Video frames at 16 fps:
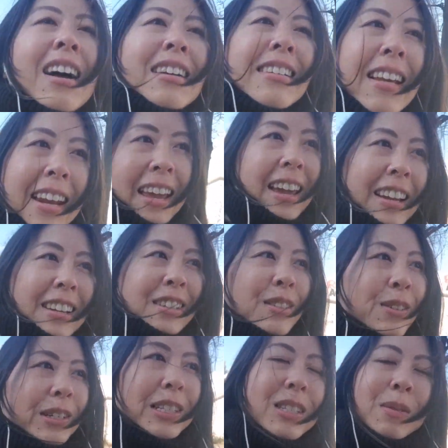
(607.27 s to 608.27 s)
Today is
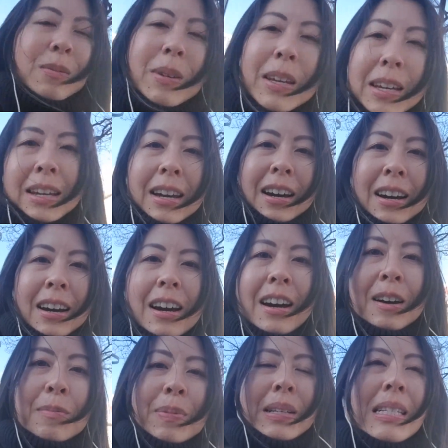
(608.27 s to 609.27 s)
going to be
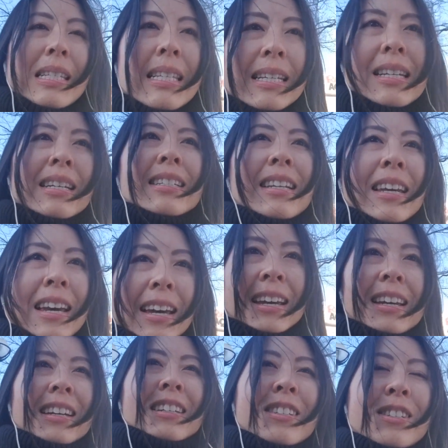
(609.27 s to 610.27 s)
a busy
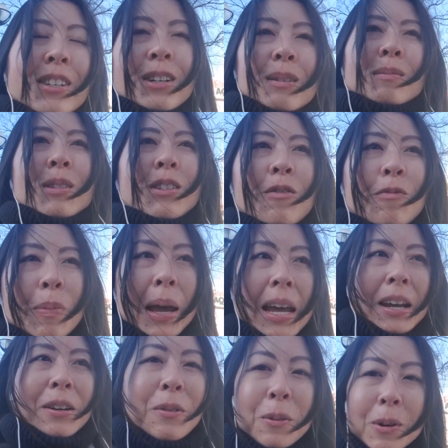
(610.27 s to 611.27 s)
day in terms of
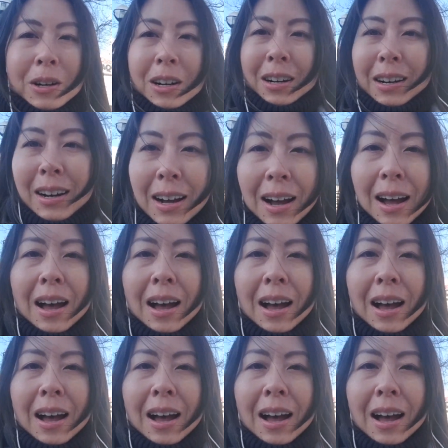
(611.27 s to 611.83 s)
paid work.